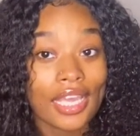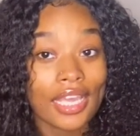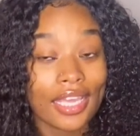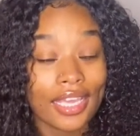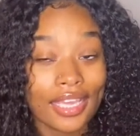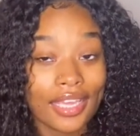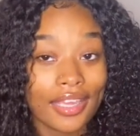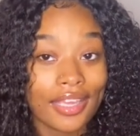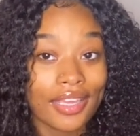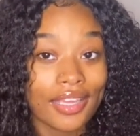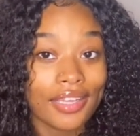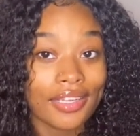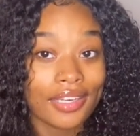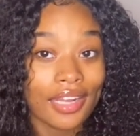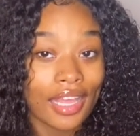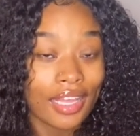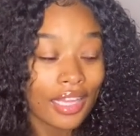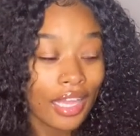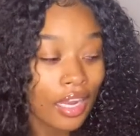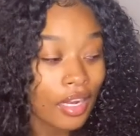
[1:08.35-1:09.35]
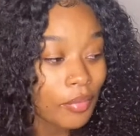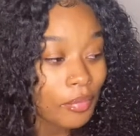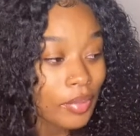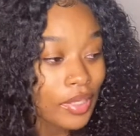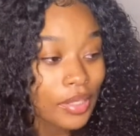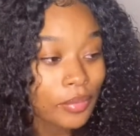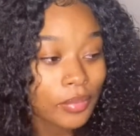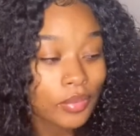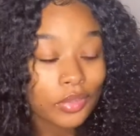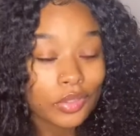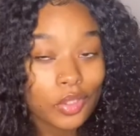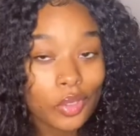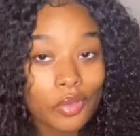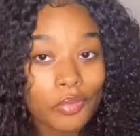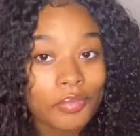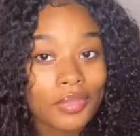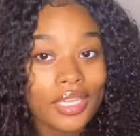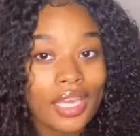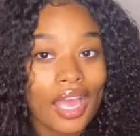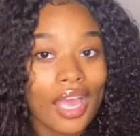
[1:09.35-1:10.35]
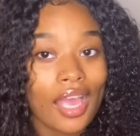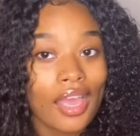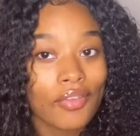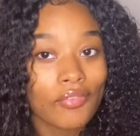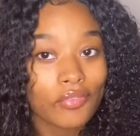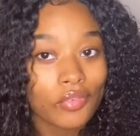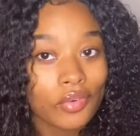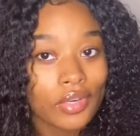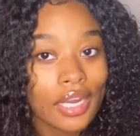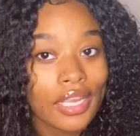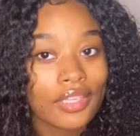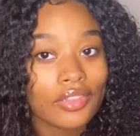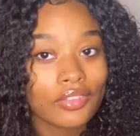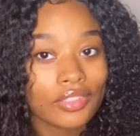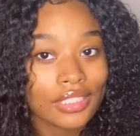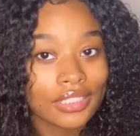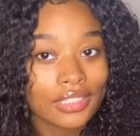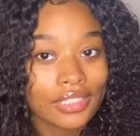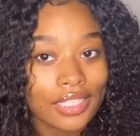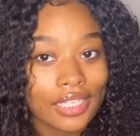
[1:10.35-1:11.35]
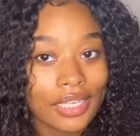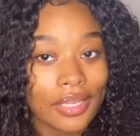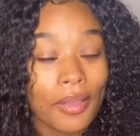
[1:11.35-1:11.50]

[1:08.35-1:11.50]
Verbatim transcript: and a lot of people told me I had 4A, 3C.